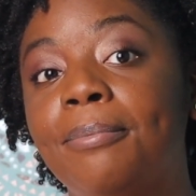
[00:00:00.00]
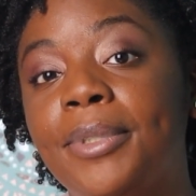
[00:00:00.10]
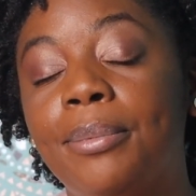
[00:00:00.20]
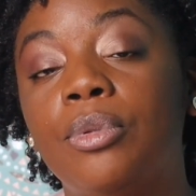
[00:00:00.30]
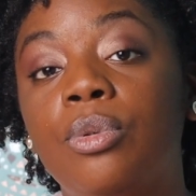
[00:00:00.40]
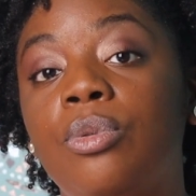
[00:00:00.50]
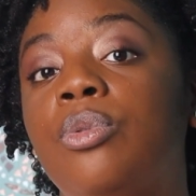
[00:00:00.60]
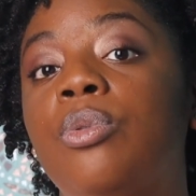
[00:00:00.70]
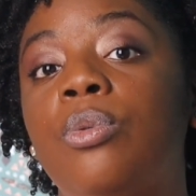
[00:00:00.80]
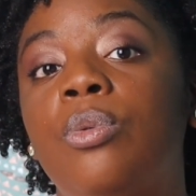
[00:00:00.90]
people
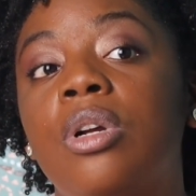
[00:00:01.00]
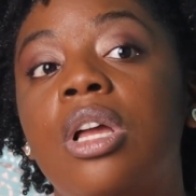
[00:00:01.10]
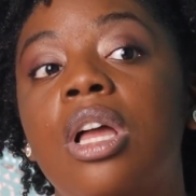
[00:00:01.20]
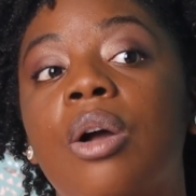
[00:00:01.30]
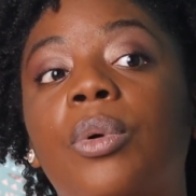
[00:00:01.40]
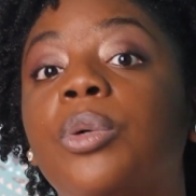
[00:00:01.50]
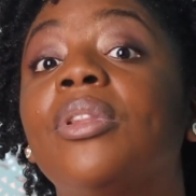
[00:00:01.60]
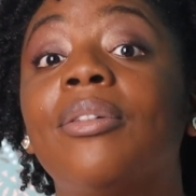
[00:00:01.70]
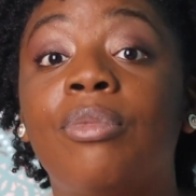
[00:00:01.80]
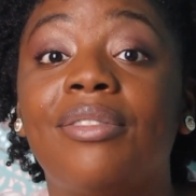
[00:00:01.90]
who work
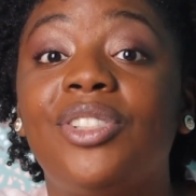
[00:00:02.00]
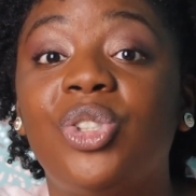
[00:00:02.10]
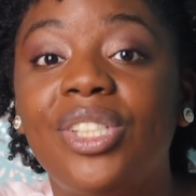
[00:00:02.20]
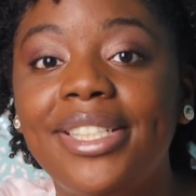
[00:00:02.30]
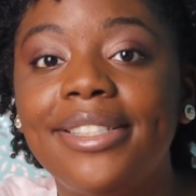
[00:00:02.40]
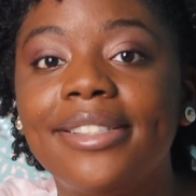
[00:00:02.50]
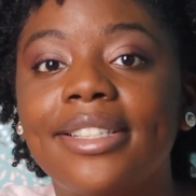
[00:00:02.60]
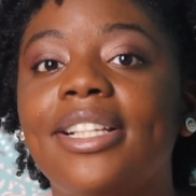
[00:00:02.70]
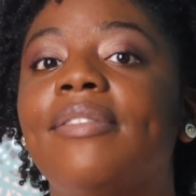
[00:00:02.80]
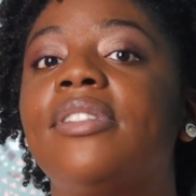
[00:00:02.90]
with refugees,
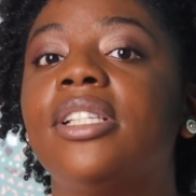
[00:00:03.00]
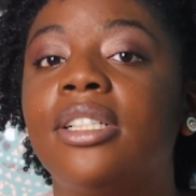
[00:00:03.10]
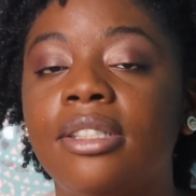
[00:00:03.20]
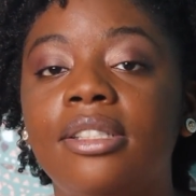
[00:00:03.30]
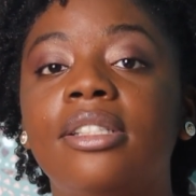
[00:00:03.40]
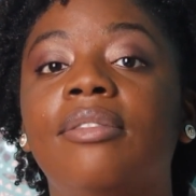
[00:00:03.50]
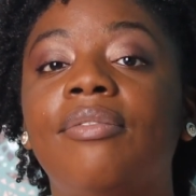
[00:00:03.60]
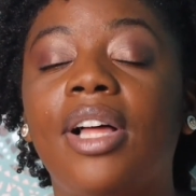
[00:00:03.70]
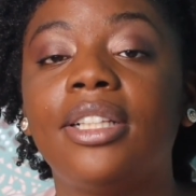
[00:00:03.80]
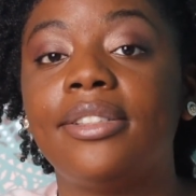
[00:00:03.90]
because I've done some
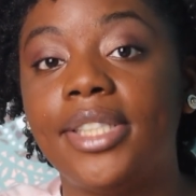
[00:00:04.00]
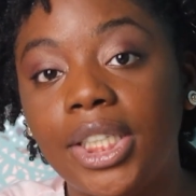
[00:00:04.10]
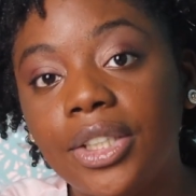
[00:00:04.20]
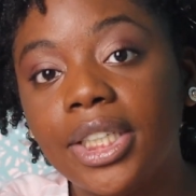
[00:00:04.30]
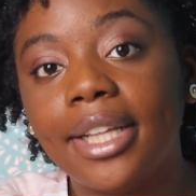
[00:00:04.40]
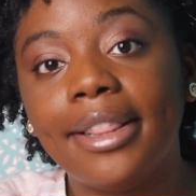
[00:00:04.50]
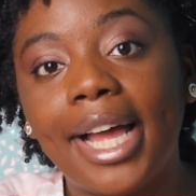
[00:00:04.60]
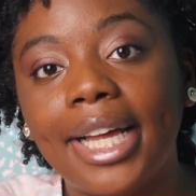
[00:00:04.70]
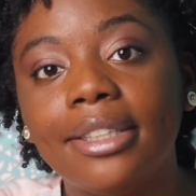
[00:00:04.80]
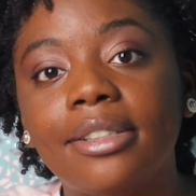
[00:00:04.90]
volunteering in
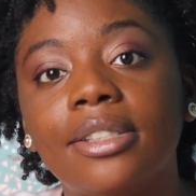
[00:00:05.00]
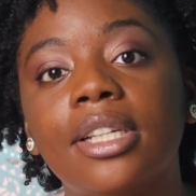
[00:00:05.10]
that,